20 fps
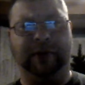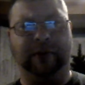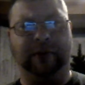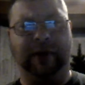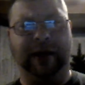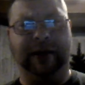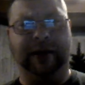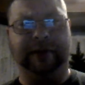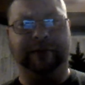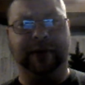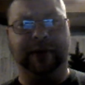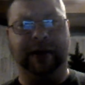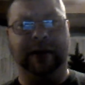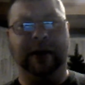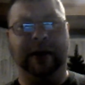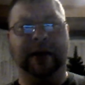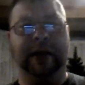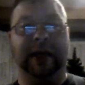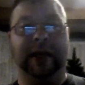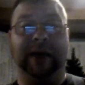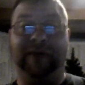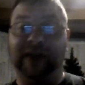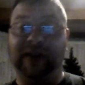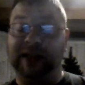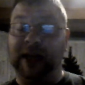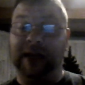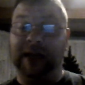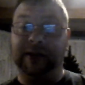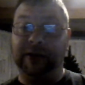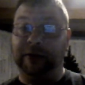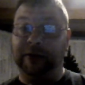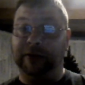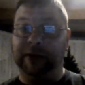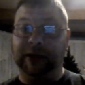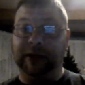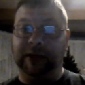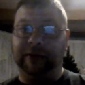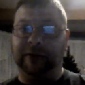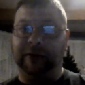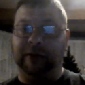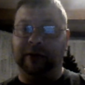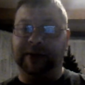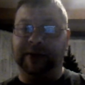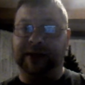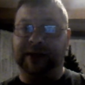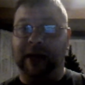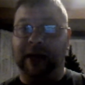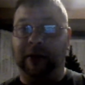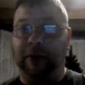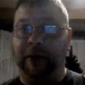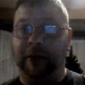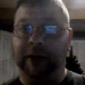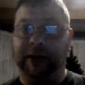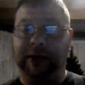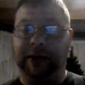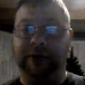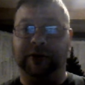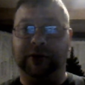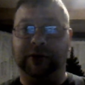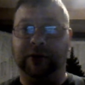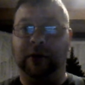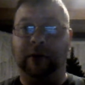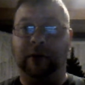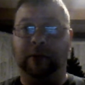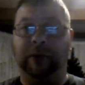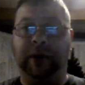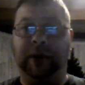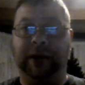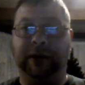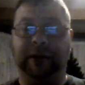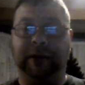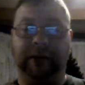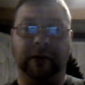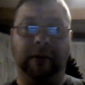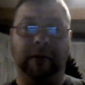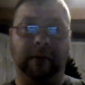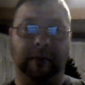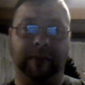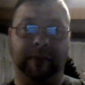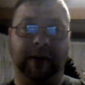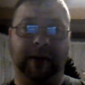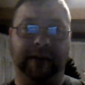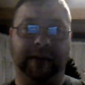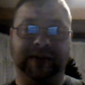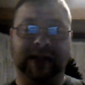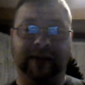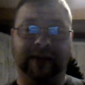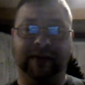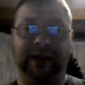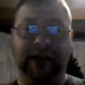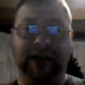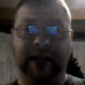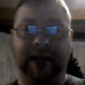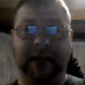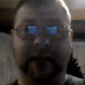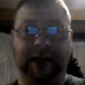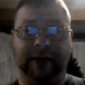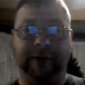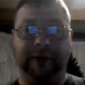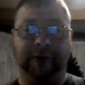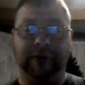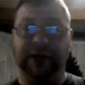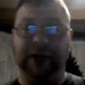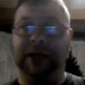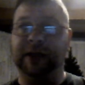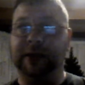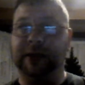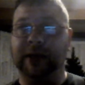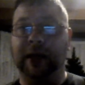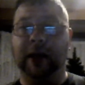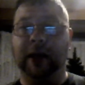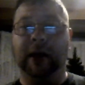wide, but if it doesn't, you'll need a thermostat on it because you don't want it to go above 78, 80 degrees.